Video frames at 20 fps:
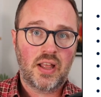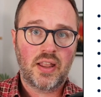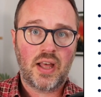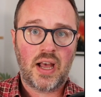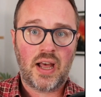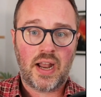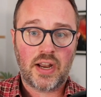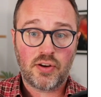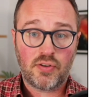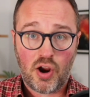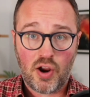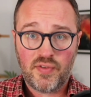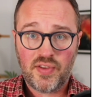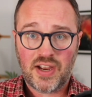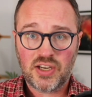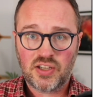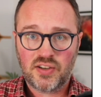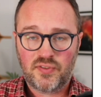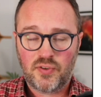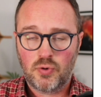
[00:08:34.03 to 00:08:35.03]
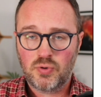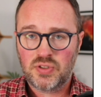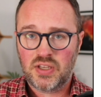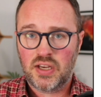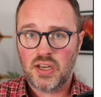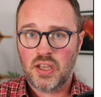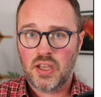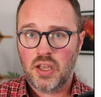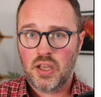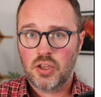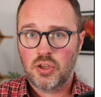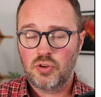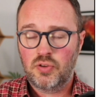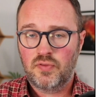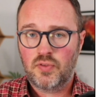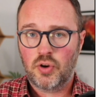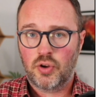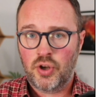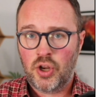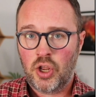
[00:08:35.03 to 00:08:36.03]
and you're over the age of 40, you've
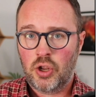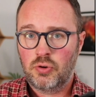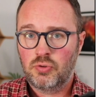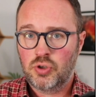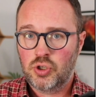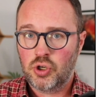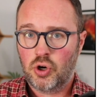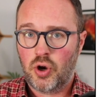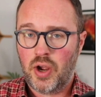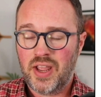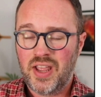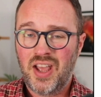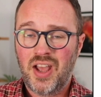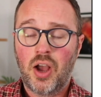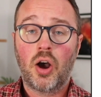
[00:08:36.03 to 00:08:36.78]
got no joy.